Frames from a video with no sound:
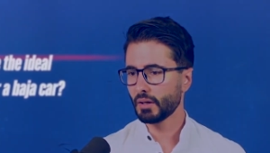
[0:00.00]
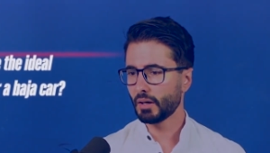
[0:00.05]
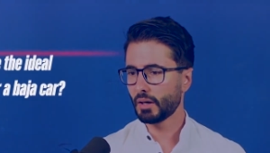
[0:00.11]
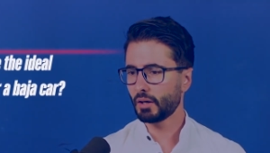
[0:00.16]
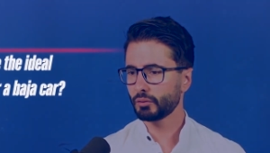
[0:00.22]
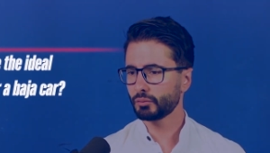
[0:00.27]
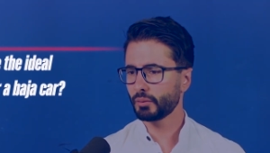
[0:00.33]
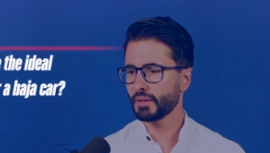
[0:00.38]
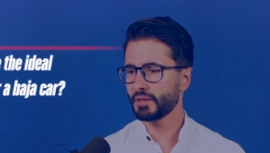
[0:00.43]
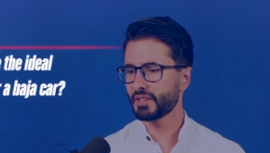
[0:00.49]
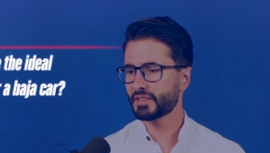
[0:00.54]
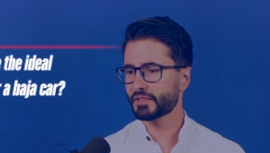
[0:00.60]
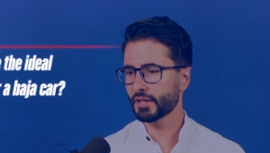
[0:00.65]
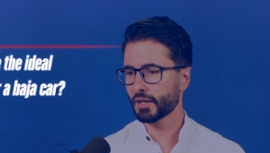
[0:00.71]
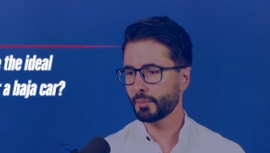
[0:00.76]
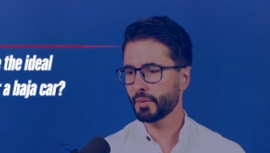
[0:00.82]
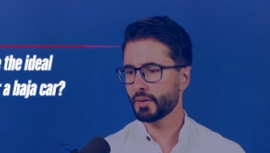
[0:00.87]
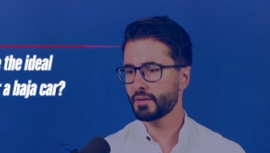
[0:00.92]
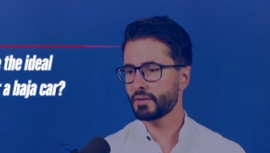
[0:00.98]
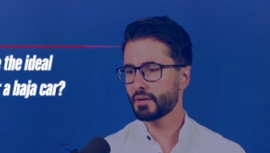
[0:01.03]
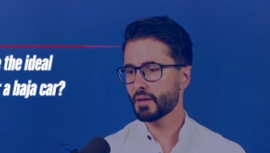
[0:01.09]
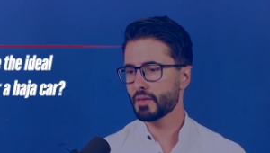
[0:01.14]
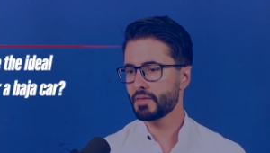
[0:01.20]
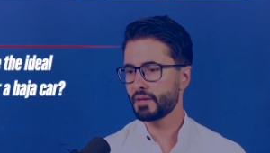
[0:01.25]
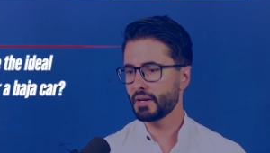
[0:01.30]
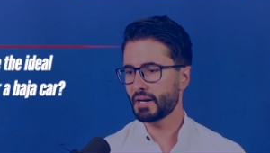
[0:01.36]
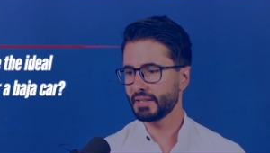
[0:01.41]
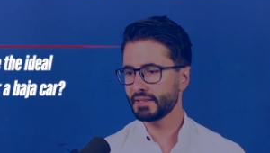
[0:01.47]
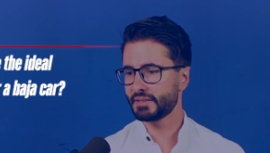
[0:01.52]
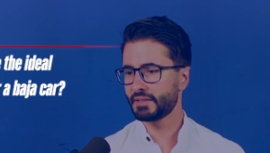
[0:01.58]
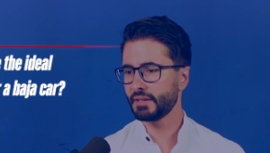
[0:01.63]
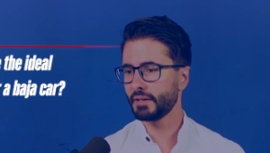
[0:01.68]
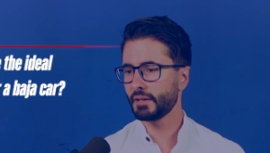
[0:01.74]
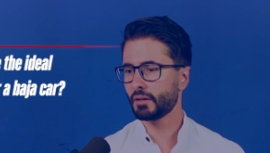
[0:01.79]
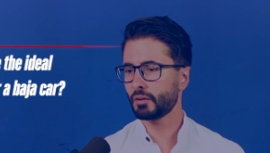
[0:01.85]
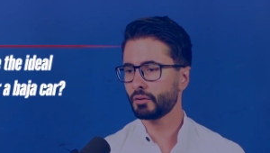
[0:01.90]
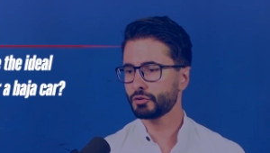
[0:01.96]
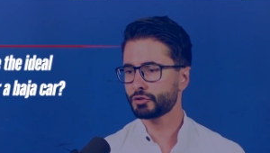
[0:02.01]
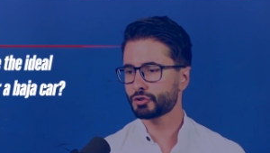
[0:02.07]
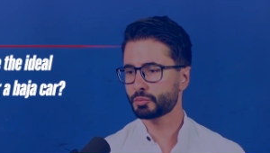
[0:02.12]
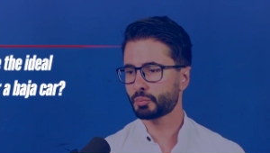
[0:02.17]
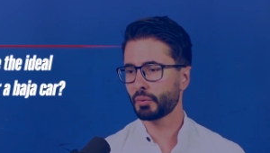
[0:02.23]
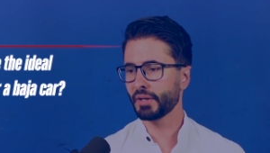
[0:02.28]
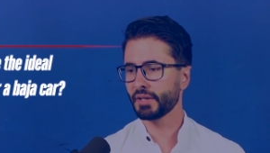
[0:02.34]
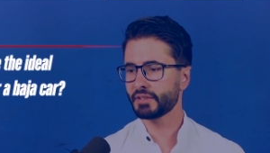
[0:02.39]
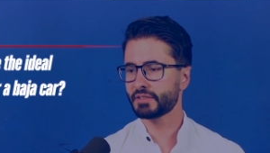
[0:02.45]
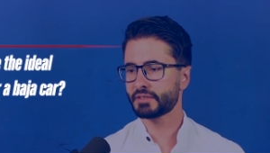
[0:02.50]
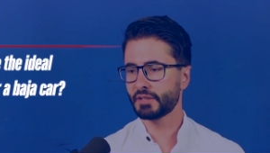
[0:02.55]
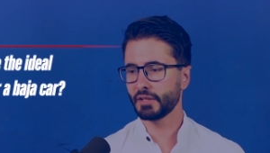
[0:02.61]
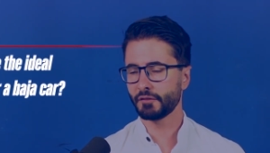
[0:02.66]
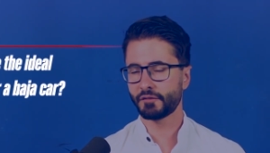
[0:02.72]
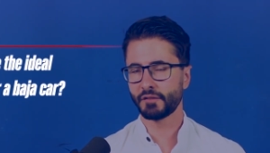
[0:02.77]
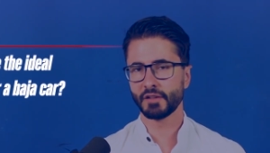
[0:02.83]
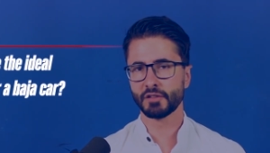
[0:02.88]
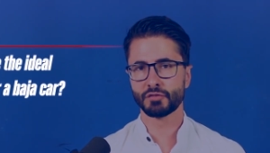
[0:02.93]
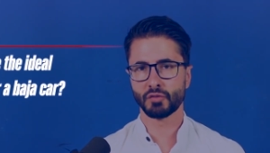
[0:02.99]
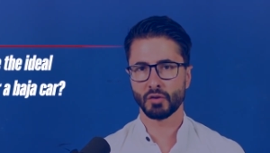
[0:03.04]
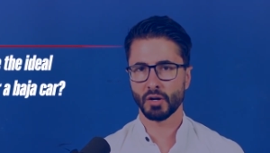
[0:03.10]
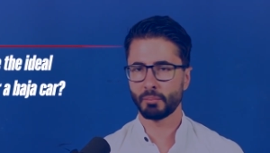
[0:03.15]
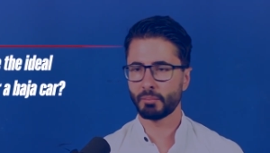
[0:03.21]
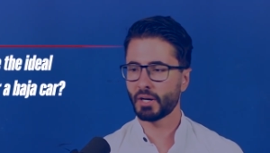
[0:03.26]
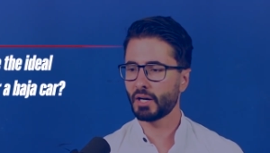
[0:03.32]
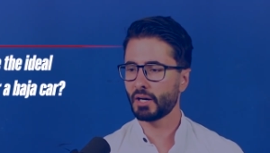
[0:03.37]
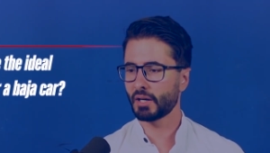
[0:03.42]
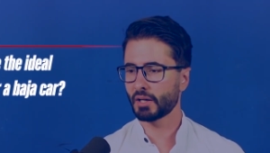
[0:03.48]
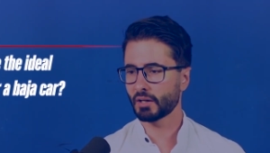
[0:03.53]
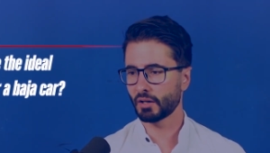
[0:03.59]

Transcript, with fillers: How do I determine the ideal spring stiffness for a Baja